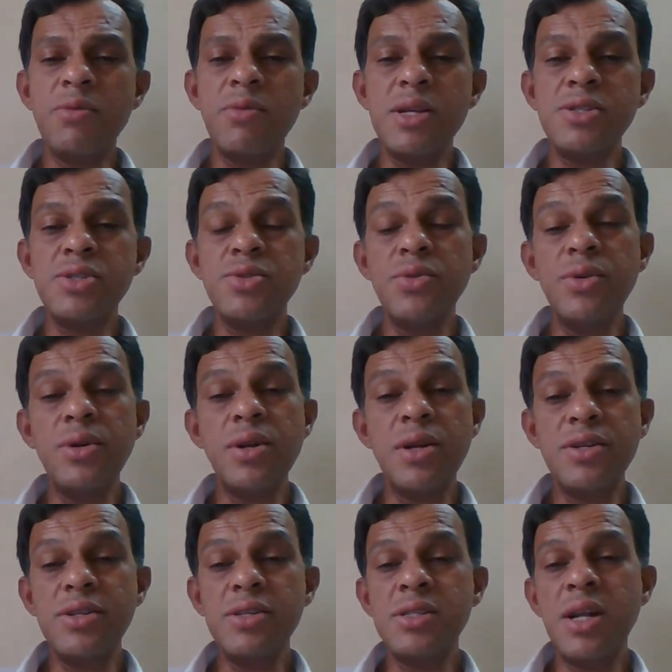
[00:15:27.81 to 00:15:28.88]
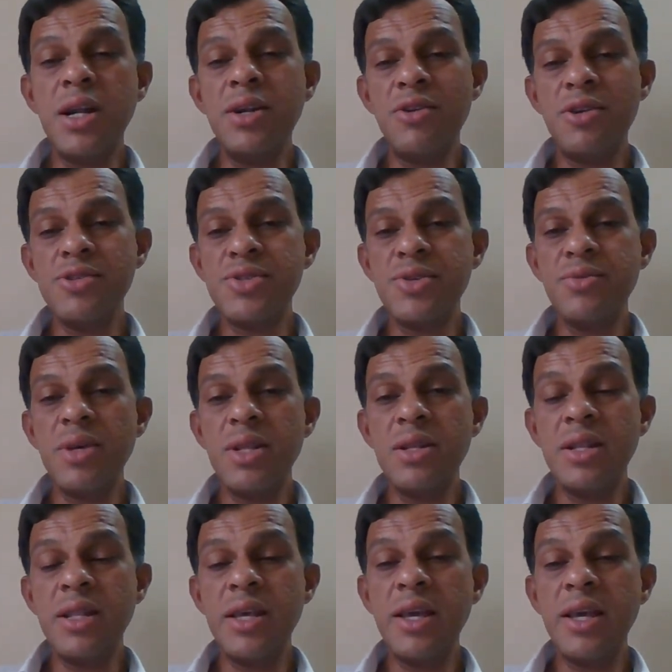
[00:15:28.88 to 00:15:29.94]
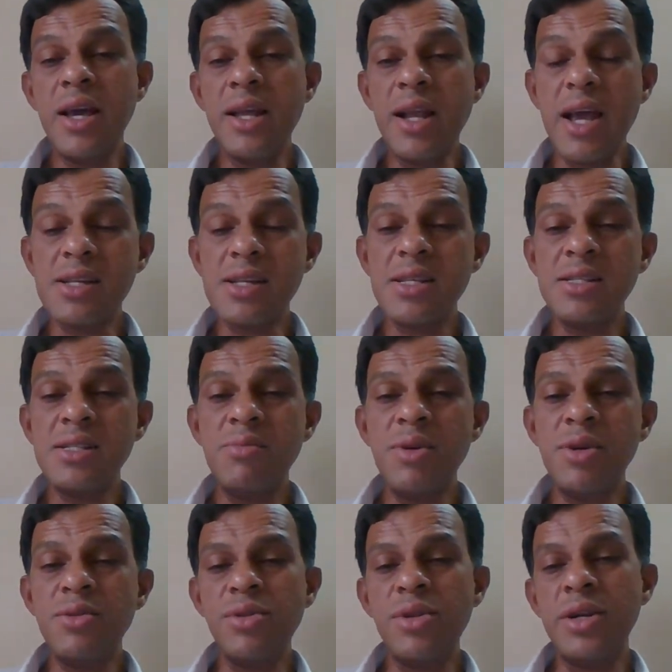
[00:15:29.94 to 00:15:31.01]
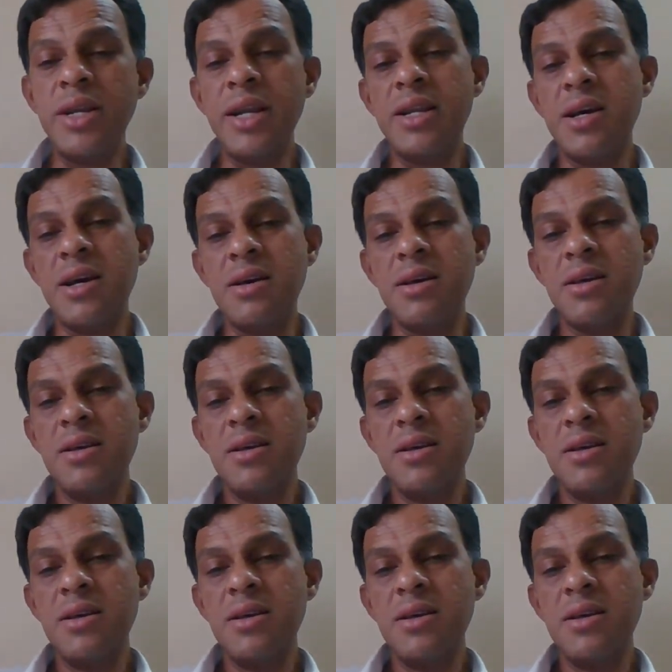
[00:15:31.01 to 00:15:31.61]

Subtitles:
one should understand also whether they are accessible to the data,